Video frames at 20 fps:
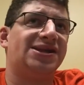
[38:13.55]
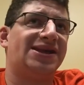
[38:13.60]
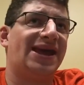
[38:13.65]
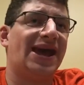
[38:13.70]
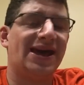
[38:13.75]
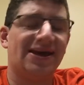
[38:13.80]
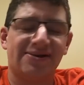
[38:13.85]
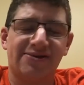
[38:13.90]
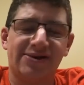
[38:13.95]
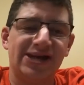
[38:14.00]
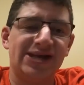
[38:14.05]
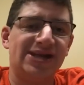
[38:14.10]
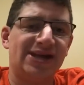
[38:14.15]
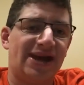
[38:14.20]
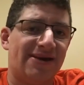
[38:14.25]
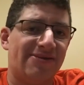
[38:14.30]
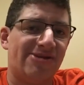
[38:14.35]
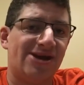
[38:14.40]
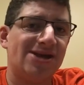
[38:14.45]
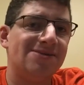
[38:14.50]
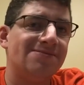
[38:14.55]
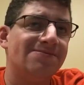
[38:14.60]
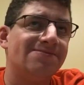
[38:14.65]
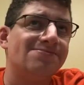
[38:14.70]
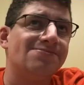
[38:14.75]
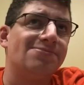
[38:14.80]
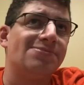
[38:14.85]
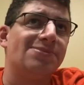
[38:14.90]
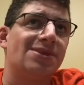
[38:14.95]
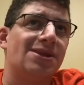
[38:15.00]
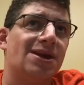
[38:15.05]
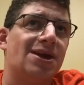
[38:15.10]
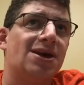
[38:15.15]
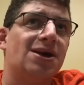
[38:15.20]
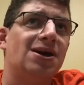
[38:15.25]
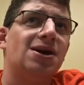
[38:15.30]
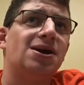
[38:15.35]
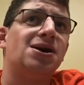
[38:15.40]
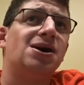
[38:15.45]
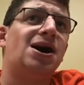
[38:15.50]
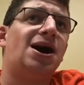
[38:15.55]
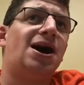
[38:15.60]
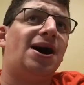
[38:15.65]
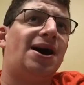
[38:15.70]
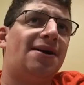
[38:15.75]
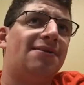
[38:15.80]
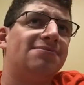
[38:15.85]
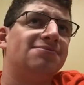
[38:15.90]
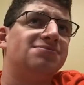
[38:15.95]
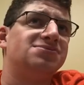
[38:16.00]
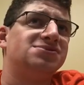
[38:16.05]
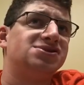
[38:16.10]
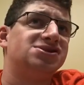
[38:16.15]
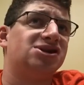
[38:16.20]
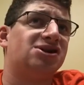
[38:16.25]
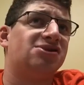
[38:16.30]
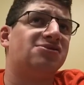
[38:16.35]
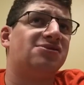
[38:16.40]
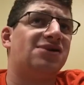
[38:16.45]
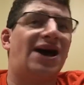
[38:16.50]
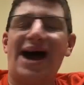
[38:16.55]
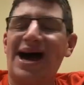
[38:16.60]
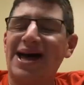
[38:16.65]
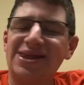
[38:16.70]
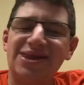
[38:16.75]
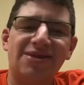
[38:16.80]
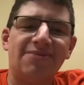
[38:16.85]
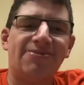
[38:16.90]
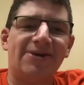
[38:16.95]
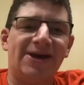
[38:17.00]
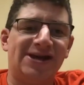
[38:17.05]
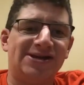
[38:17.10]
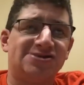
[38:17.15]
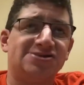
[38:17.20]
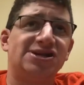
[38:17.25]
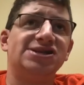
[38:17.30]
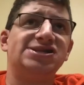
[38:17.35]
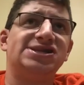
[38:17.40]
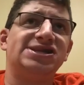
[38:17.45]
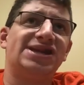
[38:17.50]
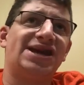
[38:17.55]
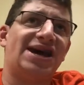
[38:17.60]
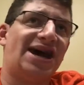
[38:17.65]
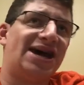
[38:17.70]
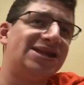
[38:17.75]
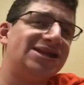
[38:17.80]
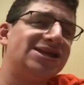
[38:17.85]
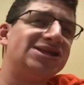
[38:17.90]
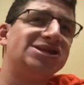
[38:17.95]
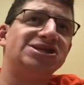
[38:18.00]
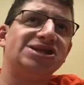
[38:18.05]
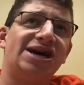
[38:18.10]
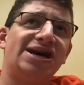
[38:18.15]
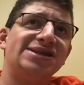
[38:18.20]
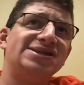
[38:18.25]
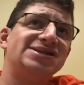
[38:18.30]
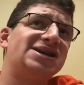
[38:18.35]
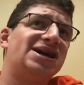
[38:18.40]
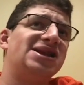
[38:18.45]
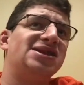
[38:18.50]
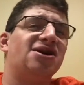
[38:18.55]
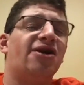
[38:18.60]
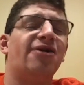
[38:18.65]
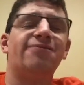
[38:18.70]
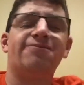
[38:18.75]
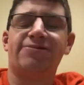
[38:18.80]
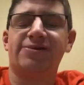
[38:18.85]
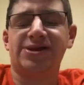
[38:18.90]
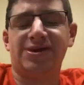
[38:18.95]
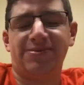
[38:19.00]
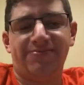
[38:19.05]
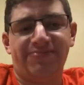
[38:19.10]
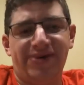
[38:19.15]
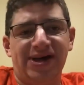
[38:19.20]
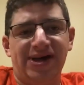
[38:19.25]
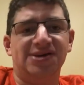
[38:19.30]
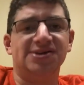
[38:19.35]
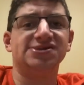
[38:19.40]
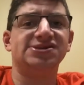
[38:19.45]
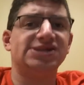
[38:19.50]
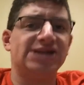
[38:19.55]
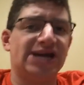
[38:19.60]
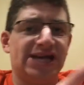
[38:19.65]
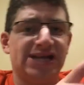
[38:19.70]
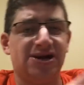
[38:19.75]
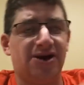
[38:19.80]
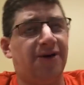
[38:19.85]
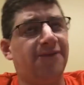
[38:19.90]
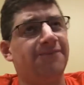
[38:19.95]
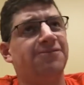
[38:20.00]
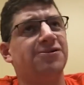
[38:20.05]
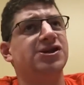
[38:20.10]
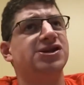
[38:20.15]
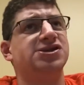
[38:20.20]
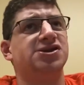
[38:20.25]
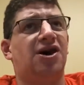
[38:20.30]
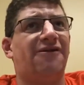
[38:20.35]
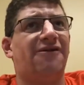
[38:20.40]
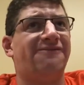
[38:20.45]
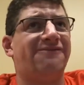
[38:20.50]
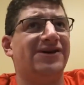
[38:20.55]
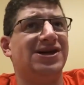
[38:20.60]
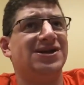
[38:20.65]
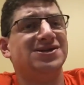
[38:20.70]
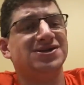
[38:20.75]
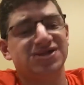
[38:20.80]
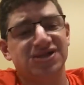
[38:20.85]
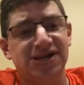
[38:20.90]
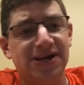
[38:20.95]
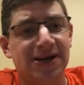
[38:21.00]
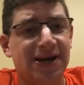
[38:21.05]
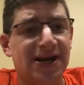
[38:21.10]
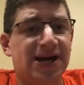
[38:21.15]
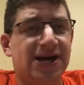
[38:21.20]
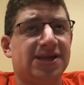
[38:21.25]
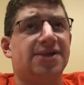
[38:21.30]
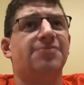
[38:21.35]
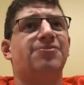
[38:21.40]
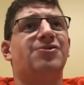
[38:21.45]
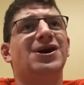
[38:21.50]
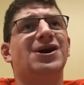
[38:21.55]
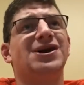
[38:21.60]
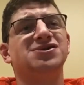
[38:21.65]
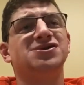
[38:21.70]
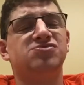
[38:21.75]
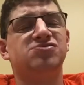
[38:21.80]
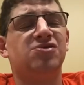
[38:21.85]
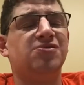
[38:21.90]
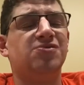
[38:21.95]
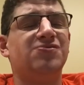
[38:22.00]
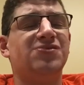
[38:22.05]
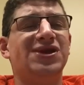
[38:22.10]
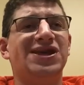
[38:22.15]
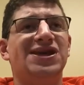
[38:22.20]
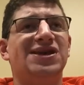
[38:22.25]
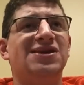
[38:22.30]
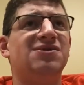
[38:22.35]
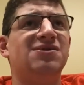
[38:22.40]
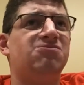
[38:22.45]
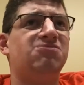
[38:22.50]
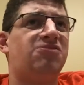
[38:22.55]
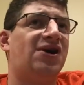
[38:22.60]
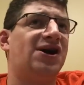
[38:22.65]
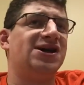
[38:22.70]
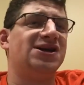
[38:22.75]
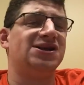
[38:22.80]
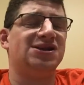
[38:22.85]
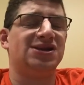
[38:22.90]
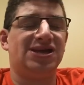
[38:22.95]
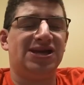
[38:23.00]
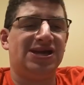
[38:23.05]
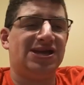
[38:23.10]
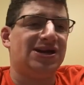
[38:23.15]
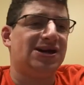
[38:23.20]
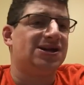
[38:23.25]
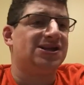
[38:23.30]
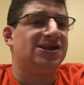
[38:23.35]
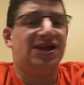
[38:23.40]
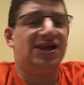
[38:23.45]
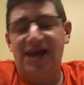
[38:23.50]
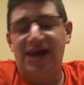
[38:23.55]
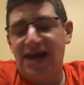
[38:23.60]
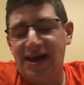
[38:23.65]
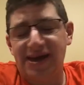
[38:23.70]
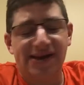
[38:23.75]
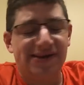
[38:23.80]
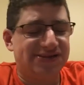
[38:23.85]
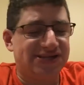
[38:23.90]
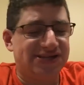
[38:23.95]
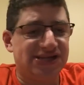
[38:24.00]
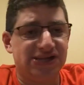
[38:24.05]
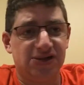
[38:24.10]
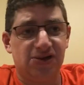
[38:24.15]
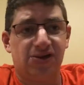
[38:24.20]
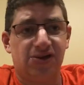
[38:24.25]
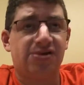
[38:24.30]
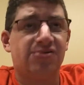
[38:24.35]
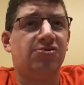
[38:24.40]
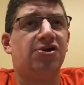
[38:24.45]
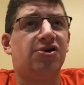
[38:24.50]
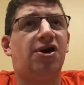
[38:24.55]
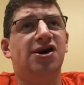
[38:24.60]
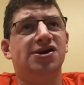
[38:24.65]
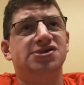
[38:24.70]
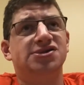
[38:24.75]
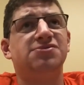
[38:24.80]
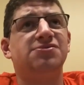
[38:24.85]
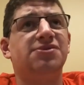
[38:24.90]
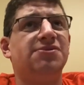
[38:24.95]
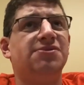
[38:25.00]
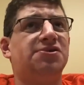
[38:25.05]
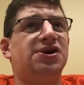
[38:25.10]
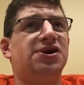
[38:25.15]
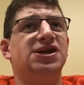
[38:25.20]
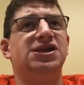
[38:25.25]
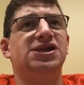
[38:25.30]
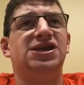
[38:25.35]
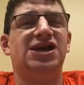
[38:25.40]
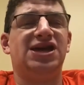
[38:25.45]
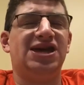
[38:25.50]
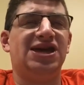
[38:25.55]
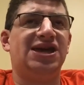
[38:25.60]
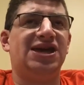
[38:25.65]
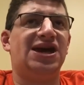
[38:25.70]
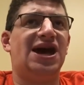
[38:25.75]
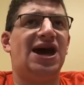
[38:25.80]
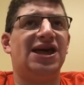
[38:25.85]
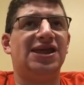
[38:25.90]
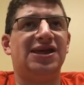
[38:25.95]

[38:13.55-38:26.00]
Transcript: So at the Patriots and at the Jets, and home for the Bills and home for the Dolphins. The Browns will be playing the AFC North. Will also be playing the NFC West next year.